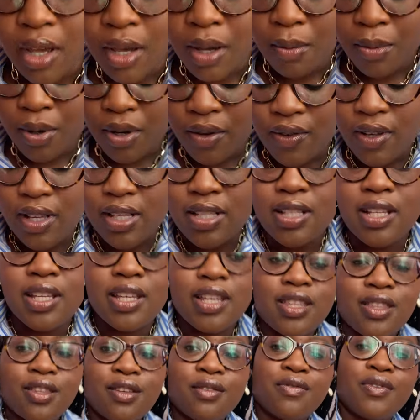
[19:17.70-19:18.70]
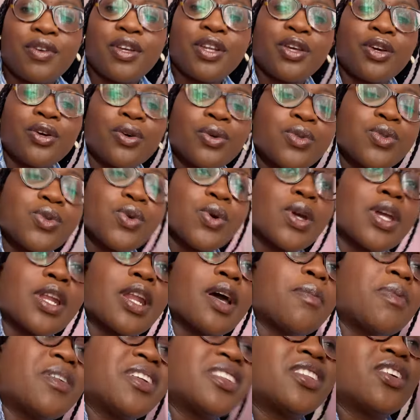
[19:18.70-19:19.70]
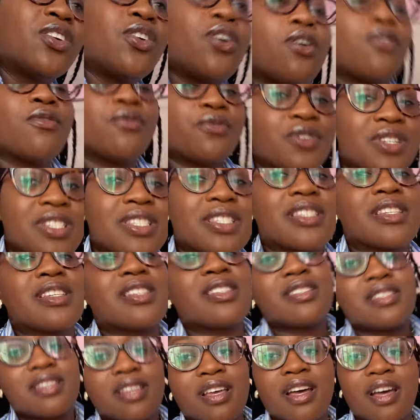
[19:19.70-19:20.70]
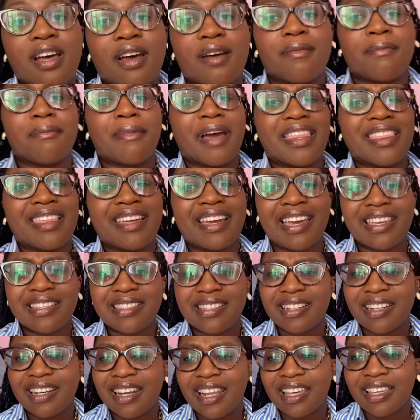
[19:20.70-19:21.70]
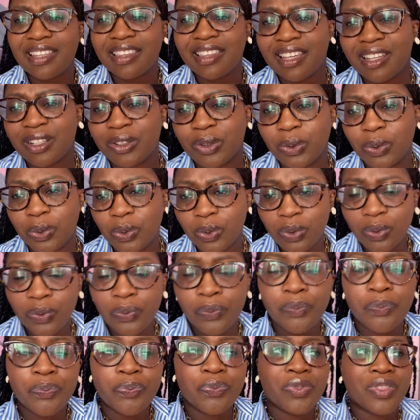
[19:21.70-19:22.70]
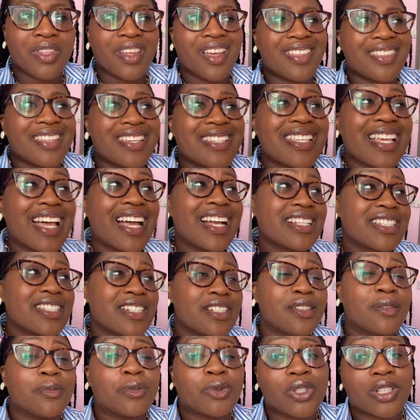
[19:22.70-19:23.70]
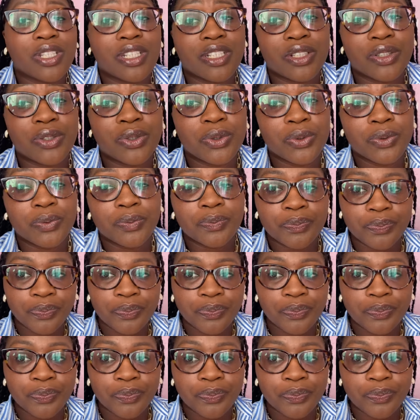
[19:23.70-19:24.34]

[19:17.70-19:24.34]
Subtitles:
previously in the video talking about the conferences. I think I said like there are 2. There's actually more than 2.